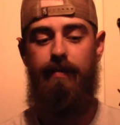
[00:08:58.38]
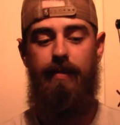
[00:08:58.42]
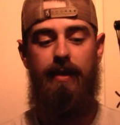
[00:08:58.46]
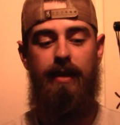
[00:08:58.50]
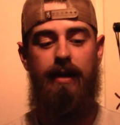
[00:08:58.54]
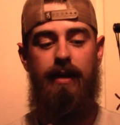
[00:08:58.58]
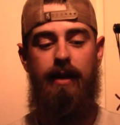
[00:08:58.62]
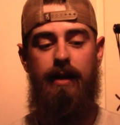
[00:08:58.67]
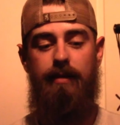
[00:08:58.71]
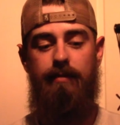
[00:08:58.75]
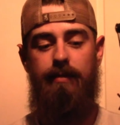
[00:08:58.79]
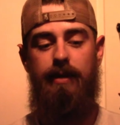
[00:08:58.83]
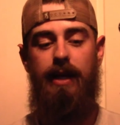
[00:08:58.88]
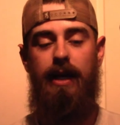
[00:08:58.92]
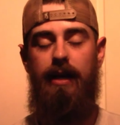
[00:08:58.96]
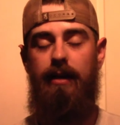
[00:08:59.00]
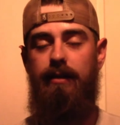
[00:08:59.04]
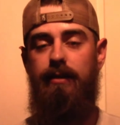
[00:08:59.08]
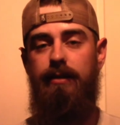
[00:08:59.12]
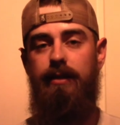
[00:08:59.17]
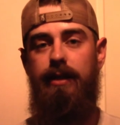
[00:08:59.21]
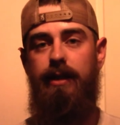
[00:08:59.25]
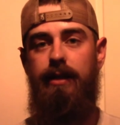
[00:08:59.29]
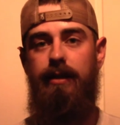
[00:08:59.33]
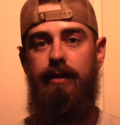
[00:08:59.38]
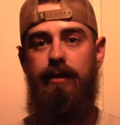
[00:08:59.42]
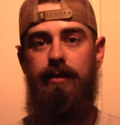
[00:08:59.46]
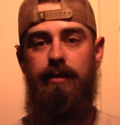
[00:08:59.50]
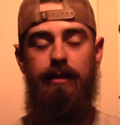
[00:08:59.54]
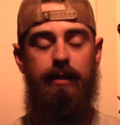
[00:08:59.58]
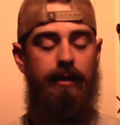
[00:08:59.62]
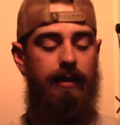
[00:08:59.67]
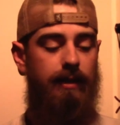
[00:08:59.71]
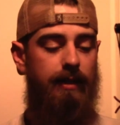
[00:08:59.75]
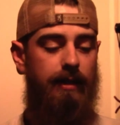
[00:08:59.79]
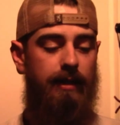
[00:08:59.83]
I'm dialed in.
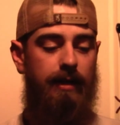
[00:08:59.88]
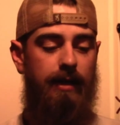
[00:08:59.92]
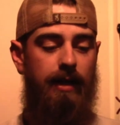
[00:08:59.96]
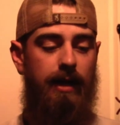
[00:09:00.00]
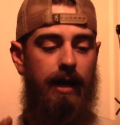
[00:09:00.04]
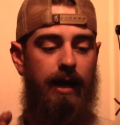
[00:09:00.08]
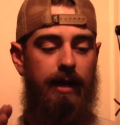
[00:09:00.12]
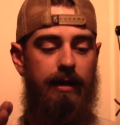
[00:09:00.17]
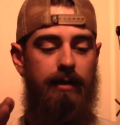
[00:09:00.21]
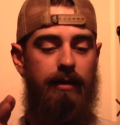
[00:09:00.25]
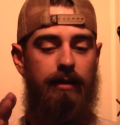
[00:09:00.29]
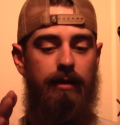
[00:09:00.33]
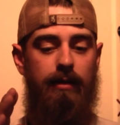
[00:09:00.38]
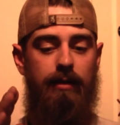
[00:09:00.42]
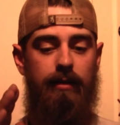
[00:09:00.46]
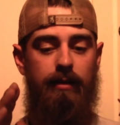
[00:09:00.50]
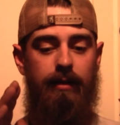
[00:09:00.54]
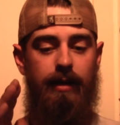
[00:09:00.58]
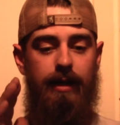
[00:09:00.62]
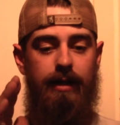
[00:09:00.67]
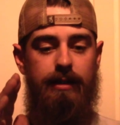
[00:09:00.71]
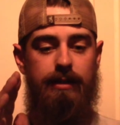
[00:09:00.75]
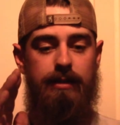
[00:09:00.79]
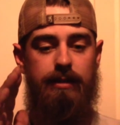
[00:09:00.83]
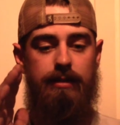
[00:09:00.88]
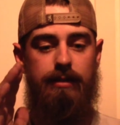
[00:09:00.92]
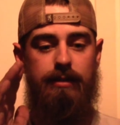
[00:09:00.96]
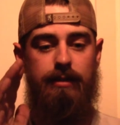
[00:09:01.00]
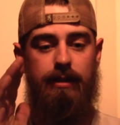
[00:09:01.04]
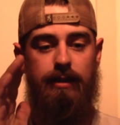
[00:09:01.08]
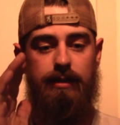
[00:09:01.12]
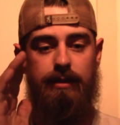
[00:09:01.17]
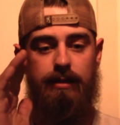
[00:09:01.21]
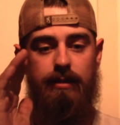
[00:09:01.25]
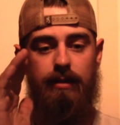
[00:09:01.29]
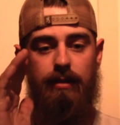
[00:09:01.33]
I know
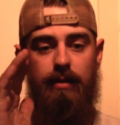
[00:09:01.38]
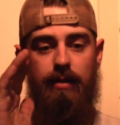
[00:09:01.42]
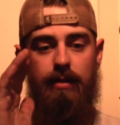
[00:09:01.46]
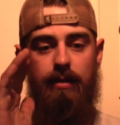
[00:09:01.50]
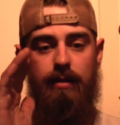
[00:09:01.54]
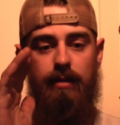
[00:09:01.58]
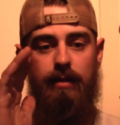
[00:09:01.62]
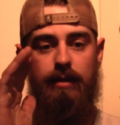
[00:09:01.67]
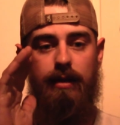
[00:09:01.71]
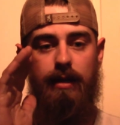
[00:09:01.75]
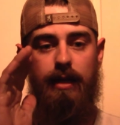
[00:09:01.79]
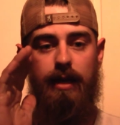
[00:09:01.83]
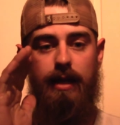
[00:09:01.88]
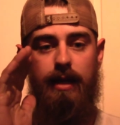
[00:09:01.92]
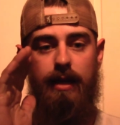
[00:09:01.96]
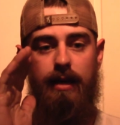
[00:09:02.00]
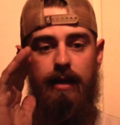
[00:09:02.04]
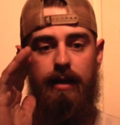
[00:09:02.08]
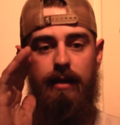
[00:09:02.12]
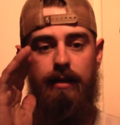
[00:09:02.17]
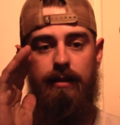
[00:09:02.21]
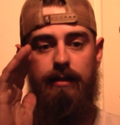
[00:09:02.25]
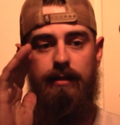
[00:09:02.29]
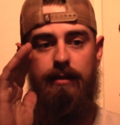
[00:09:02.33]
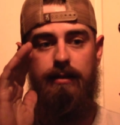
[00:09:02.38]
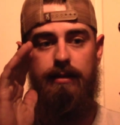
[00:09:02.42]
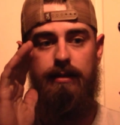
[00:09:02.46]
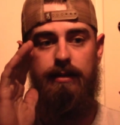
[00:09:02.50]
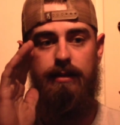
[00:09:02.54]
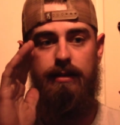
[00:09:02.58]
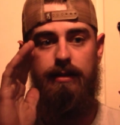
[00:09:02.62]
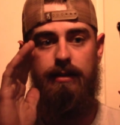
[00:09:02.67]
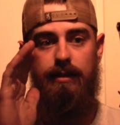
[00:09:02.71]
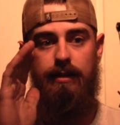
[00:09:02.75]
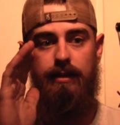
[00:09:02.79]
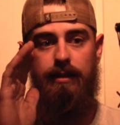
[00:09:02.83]
as long
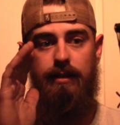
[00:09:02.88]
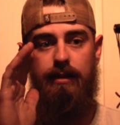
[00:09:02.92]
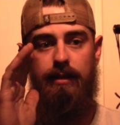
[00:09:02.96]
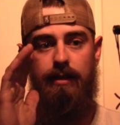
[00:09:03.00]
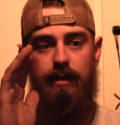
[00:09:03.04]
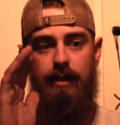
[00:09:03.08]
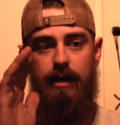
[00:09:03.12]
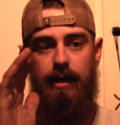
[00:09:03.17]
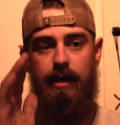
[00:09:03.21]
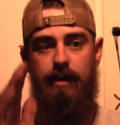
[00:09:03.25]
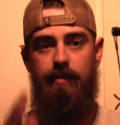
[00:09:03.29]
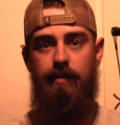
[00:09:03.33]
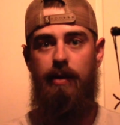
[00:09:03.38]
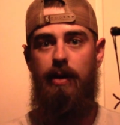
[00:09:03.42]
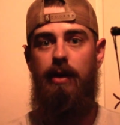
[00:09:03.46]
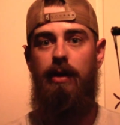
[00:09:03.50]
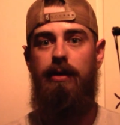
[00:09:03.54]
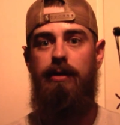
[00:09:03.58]
as I'm on